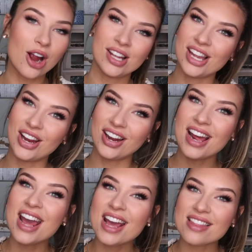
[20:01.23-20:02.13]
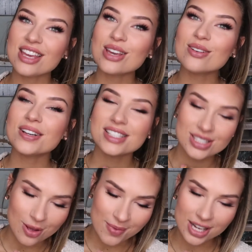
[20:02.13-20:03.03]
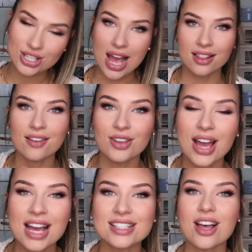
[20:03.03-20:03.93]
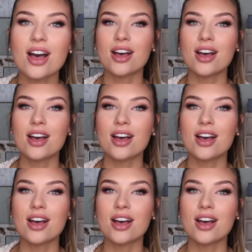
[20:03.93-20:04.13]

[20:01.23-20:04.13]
our year. Thank you so much. I love you guys